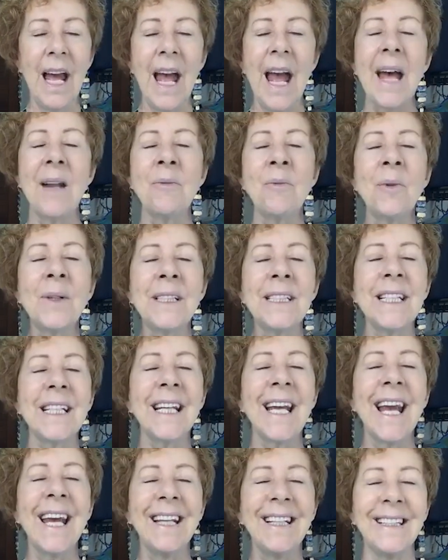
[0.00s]
And once
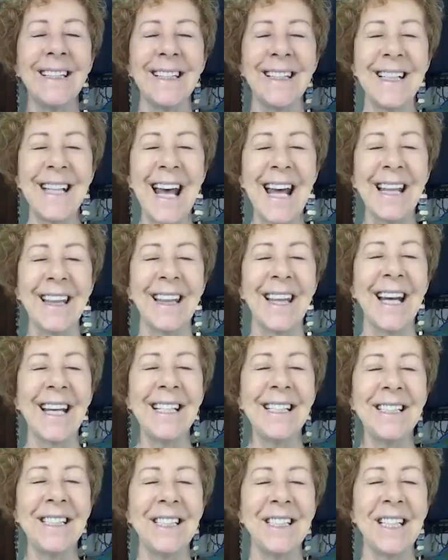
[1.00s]
again, that light
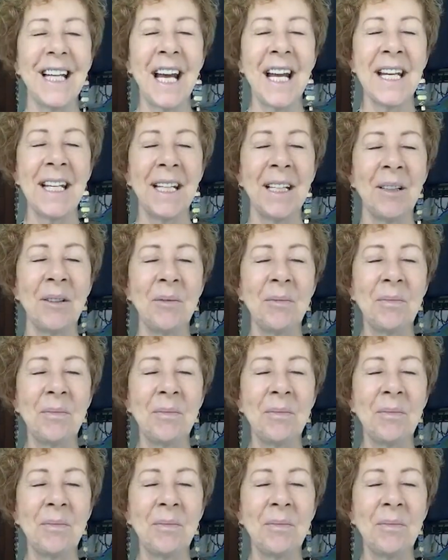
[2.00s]
is shining.